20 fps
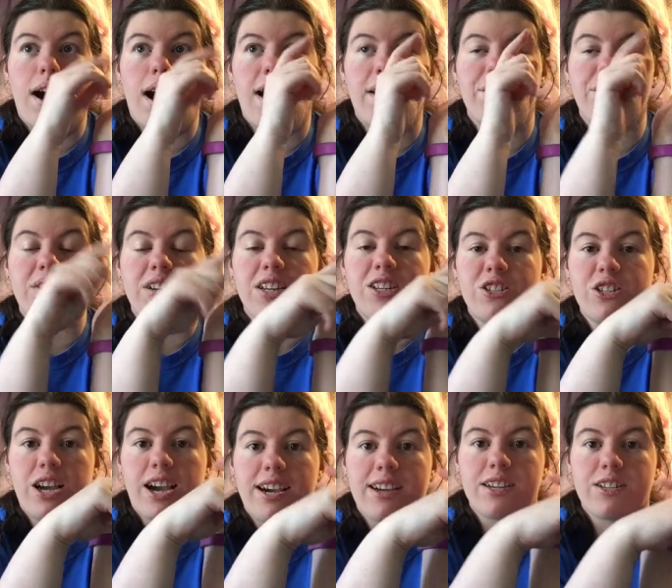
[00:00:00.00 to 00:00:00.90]
I
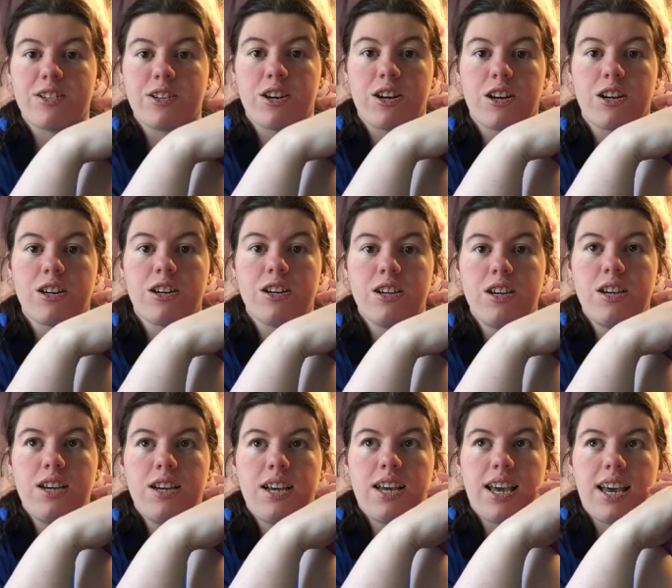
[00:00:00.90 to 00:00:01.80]
finished ACOTAR
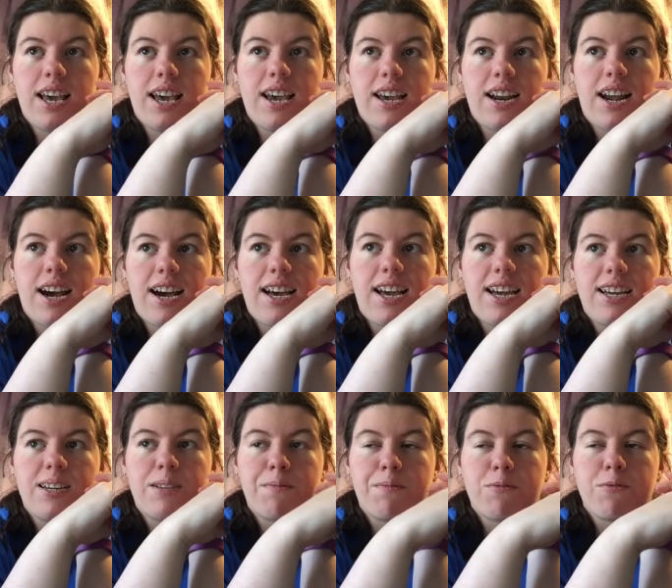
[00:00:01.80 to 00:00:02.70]
and I
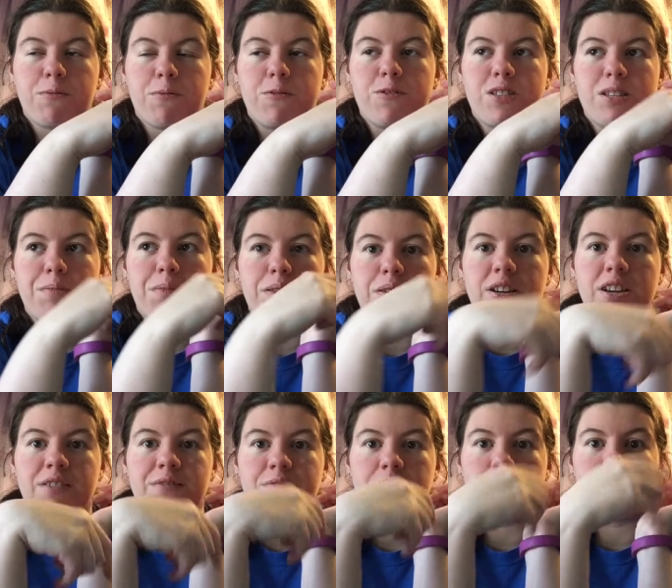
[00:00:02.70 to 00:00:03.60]
ended up boosting my
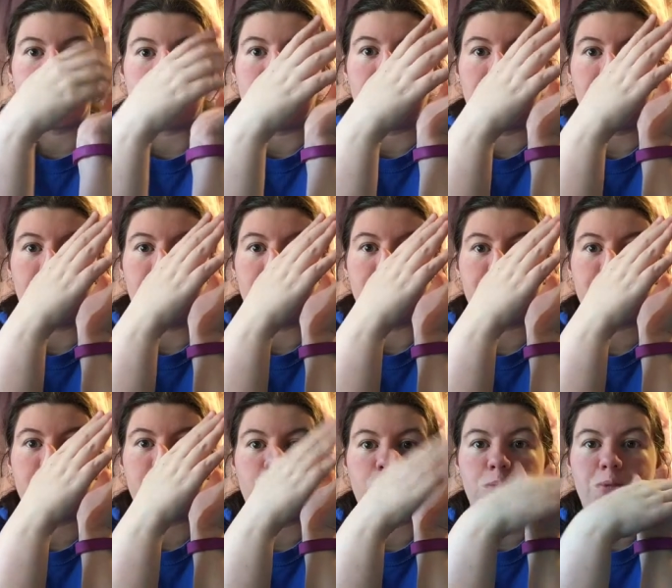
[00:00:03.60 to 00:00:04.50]
rating from a
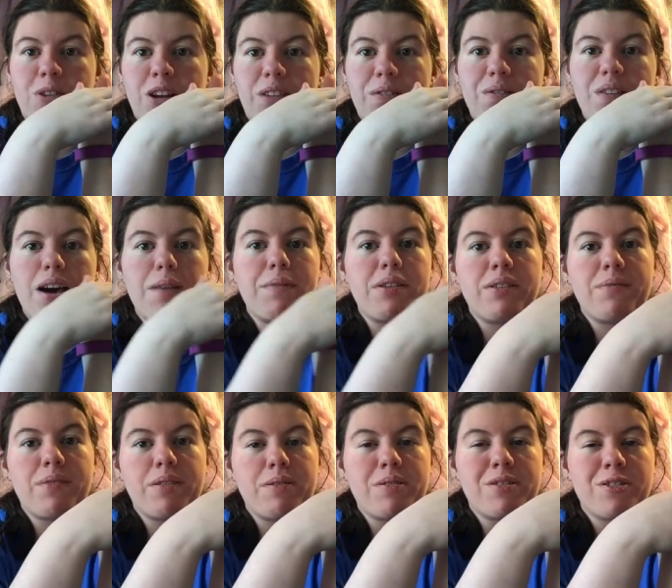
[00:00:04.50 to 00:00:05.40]
4.5 out
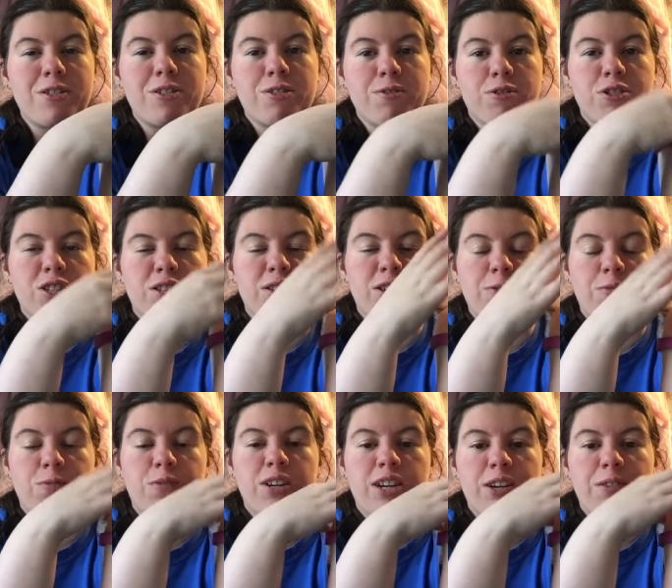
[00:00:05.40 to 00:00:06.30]
of 5 stars, which is
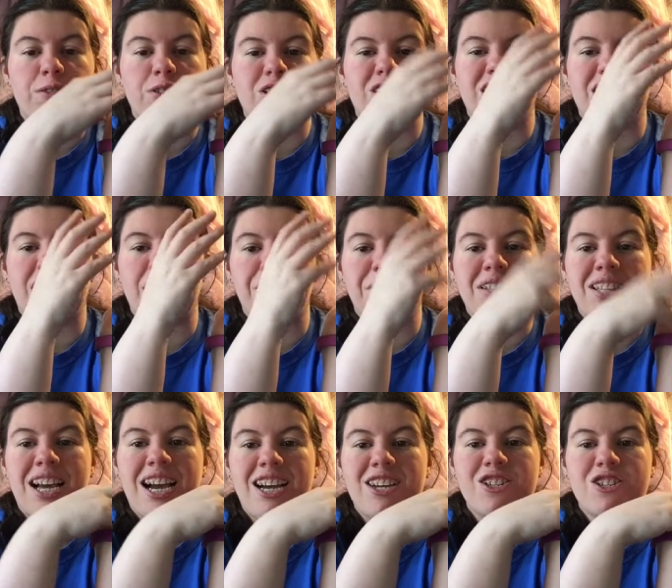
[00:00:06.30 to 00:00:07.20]
what I originally gave it
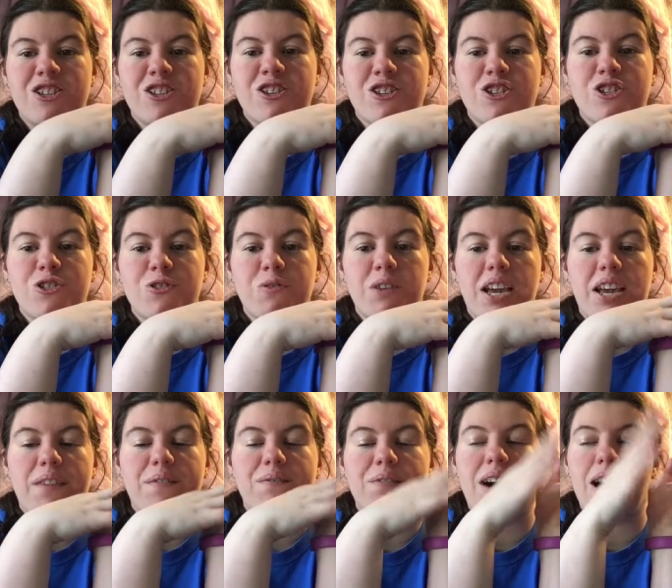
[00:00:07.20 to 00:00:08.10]
last year, to
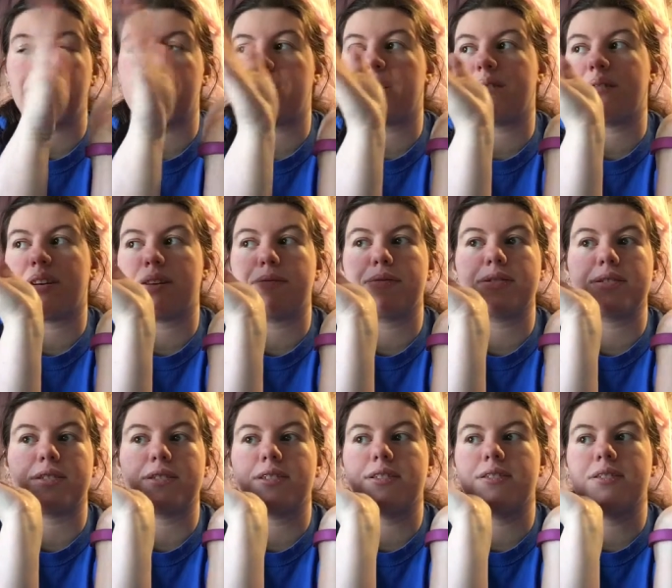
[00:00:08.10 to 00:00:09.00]
a 5 out of 5
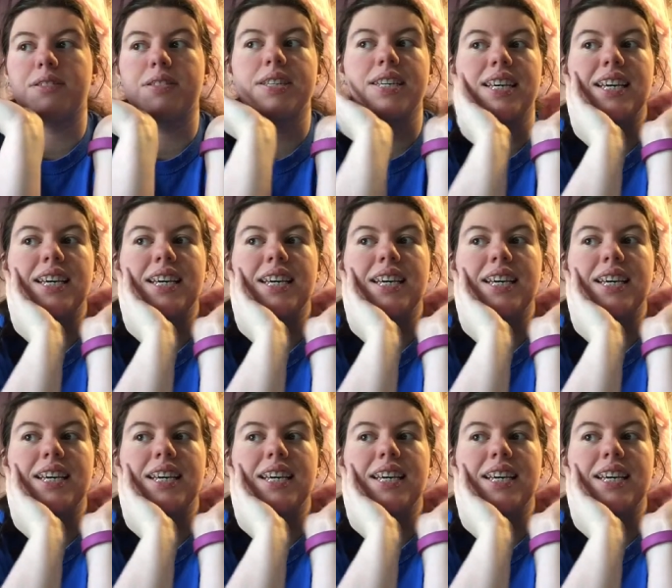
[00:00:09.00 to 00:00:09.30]
stars.